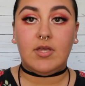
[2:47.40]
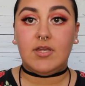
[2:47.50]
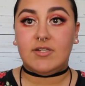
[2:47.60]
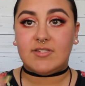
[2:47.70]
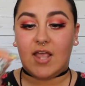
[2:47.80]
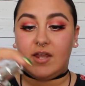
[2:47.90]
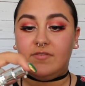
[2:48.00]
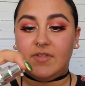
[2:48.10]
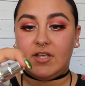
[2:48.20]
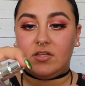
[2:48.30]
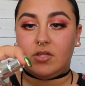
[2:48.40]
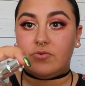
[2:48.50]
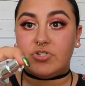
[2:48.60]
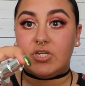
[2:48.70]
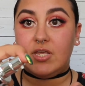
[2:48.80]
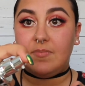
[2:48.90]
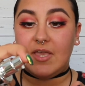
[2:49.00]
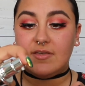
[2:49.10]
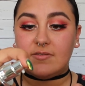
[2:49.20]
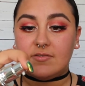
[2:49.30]
And it's kind of like a lotiony
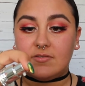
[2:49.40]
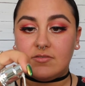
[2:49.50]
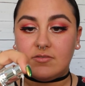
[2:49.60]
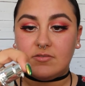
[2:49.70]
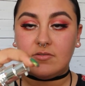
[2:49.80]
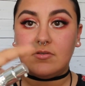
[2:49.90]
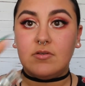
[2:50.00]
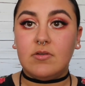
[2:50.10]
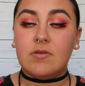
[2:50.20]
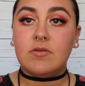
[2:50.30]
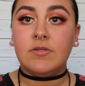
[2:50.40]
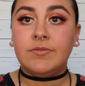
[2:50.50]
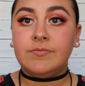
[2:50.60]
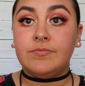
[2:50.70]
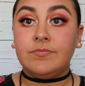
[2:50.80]
base. I'm